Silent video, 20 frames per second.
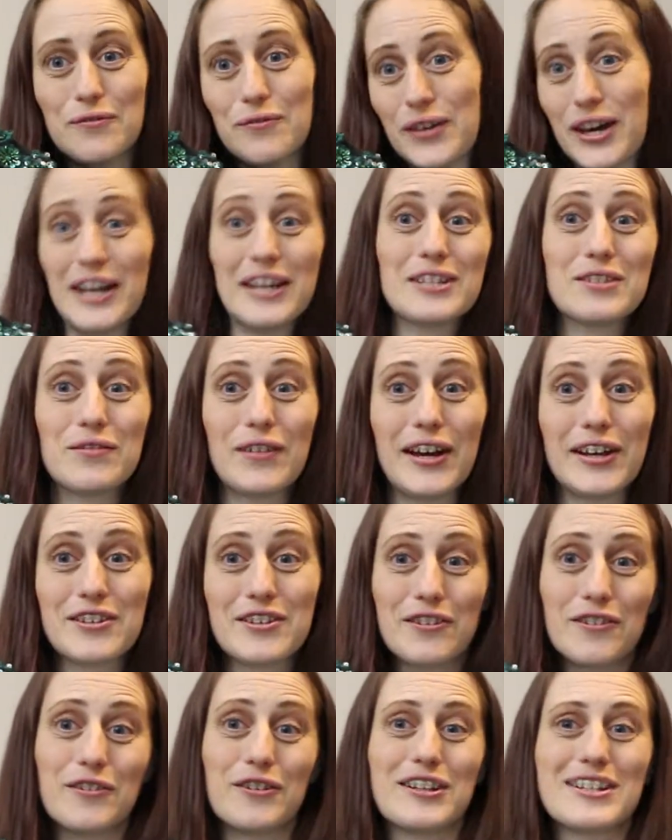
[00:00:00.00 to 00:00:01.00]
fast
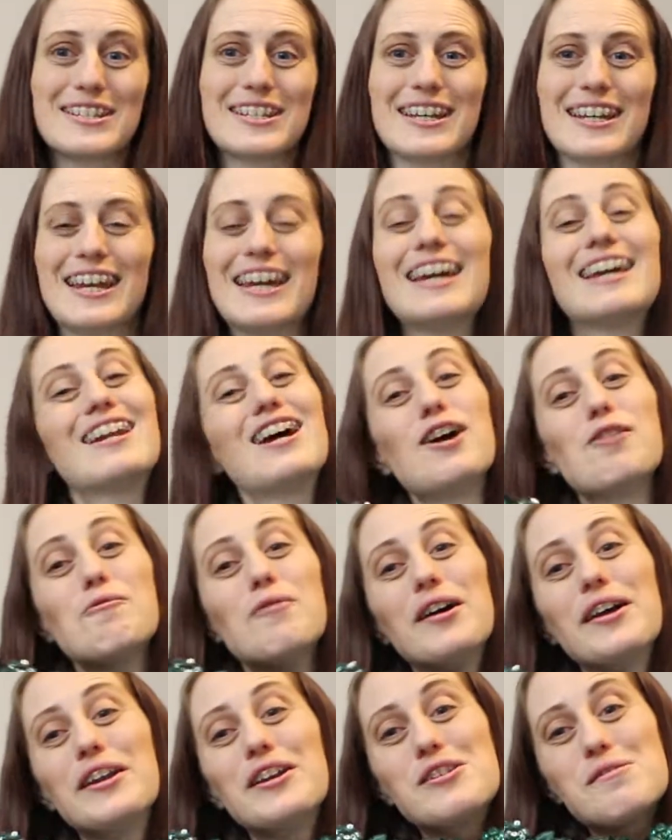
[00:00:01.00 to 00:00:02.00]
fashion corset, and I
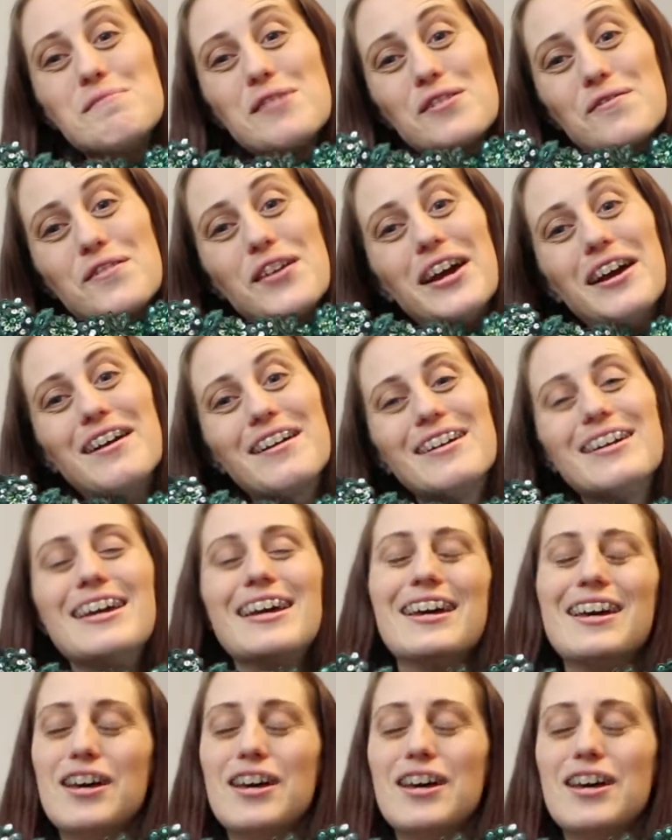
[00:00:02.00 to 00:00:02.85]
wanted to be fair,